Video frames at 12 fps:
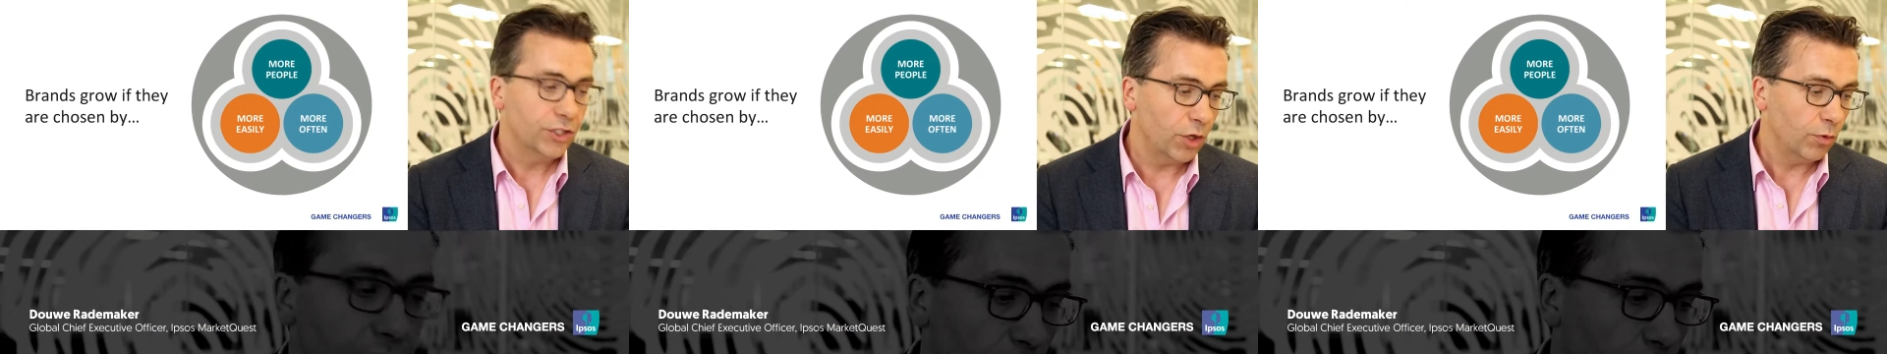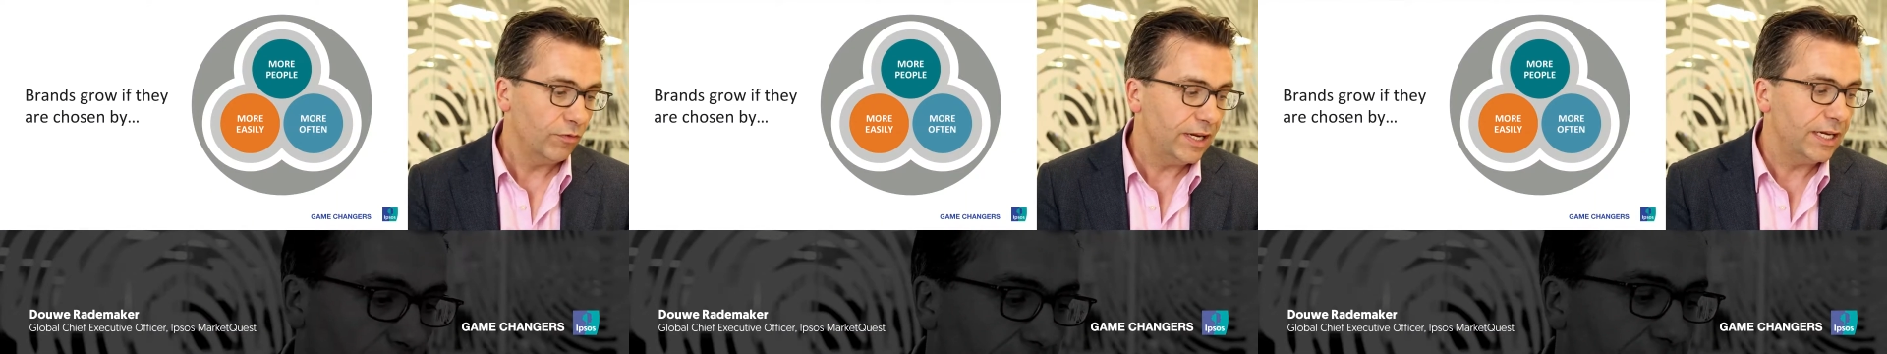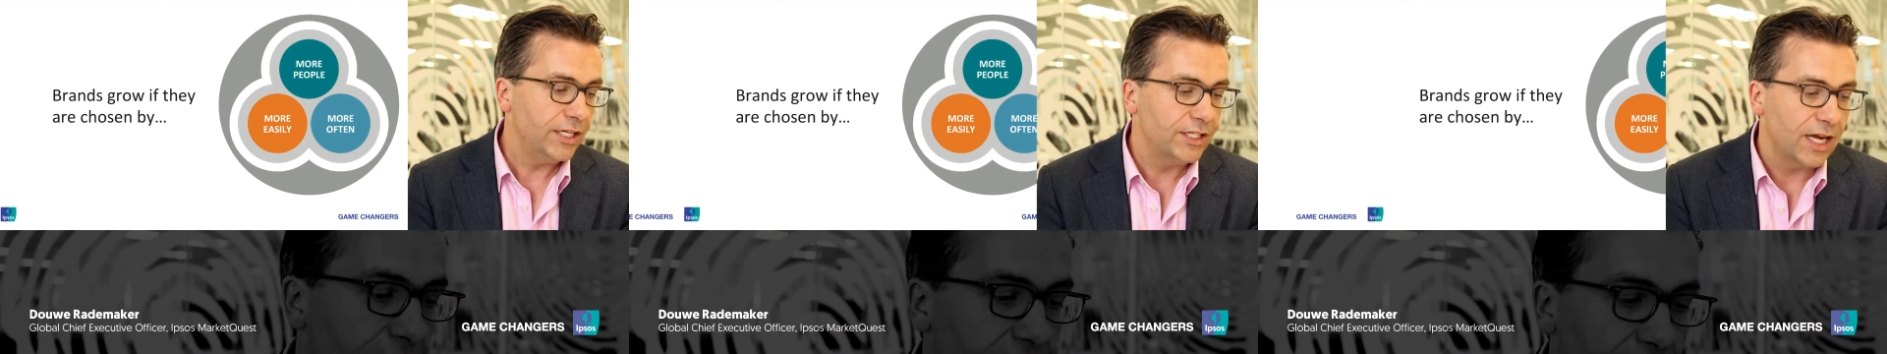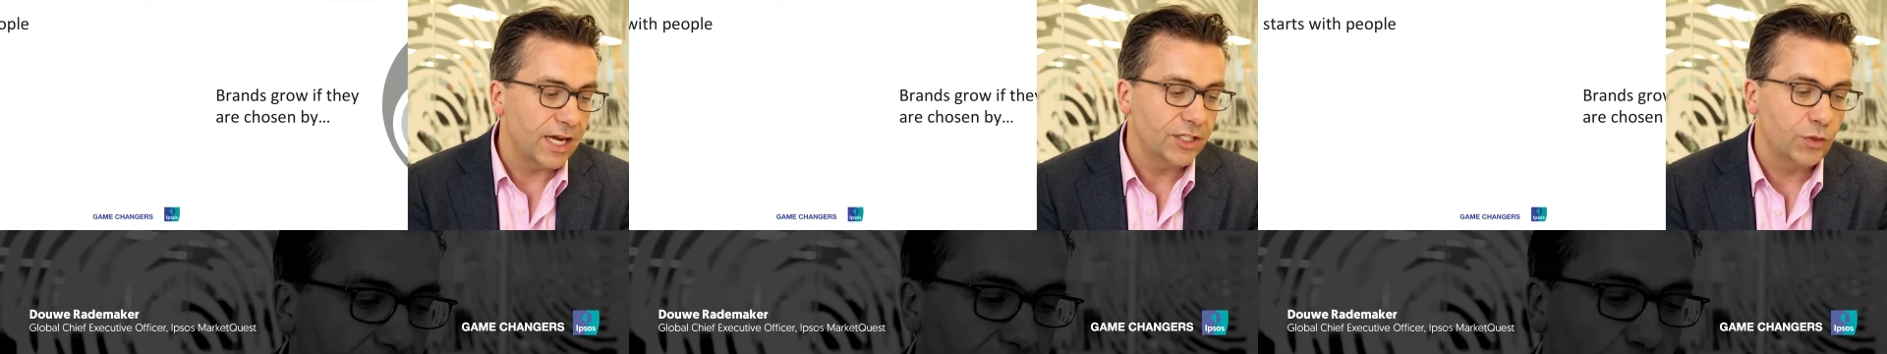So it really
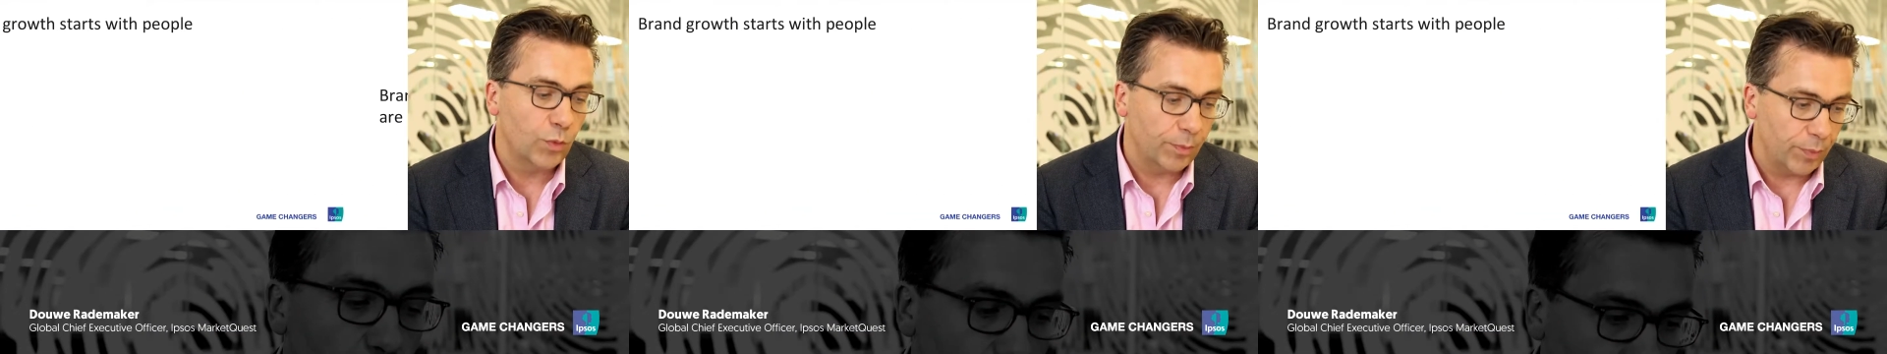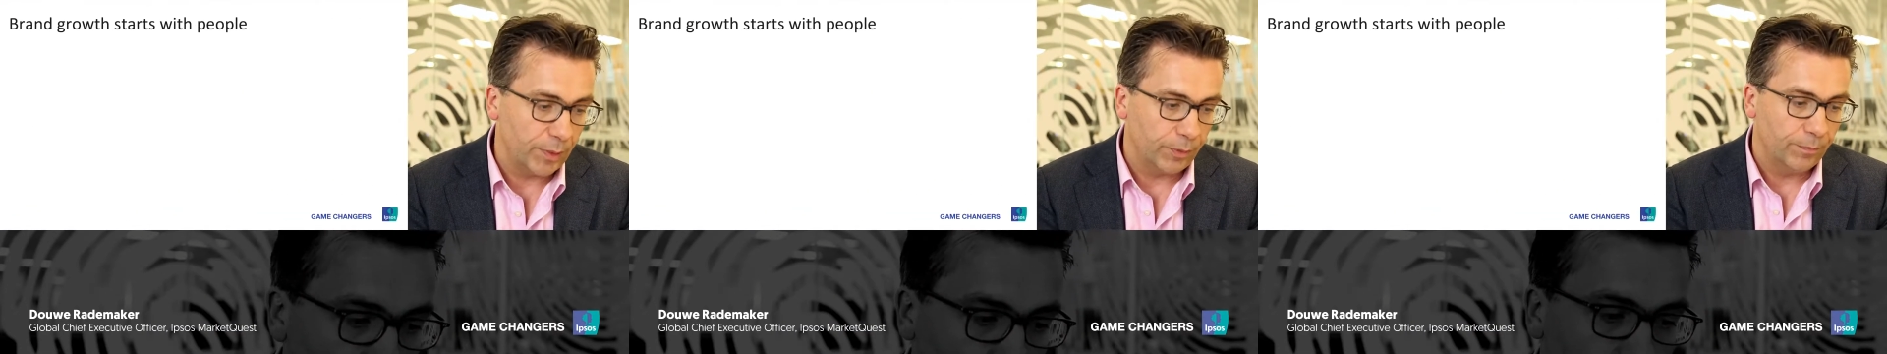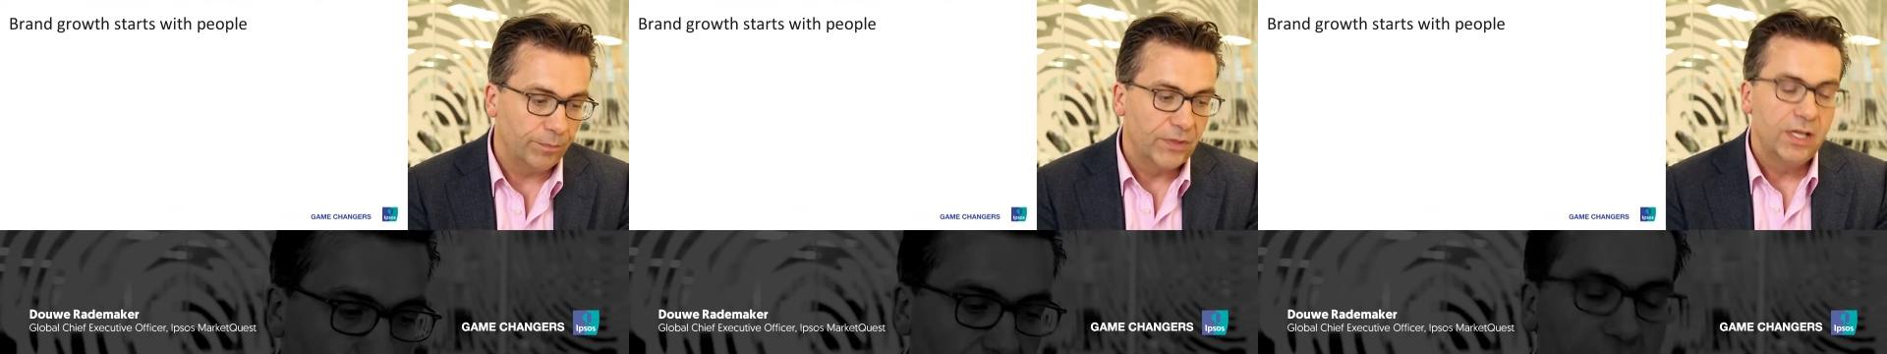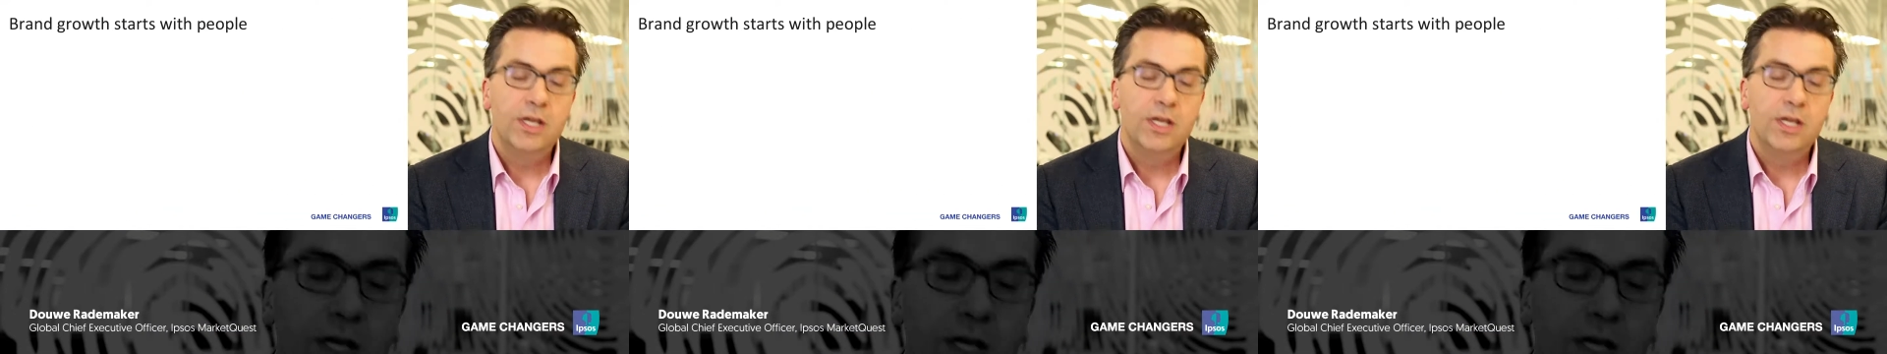starts with people.